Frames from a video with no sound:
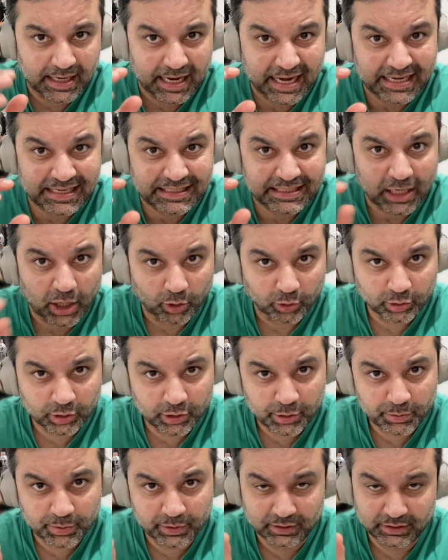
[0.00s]
a
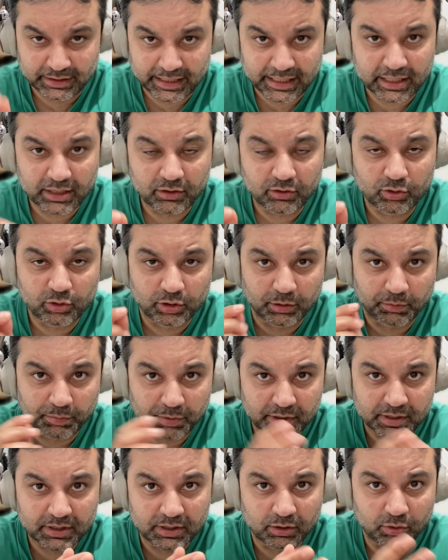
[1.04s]
downloadable link to the
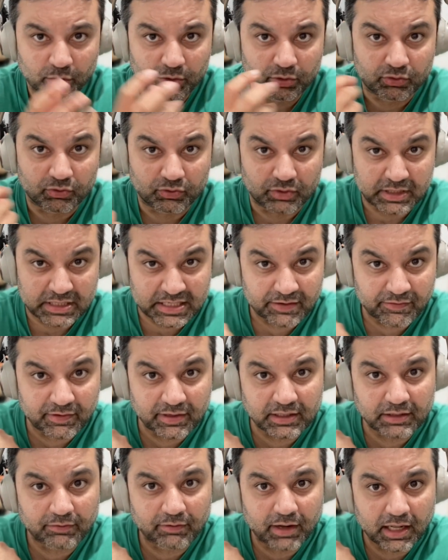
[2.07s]
person who's
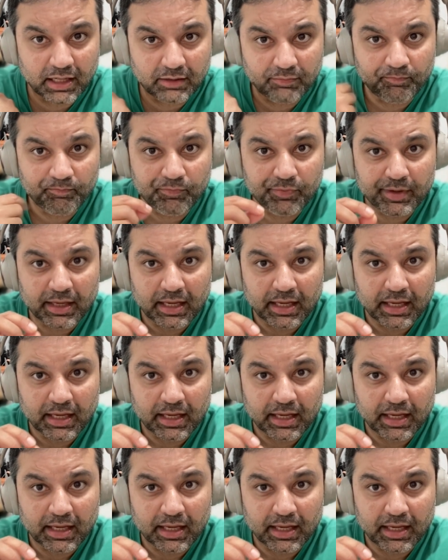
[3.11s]
receiving the file,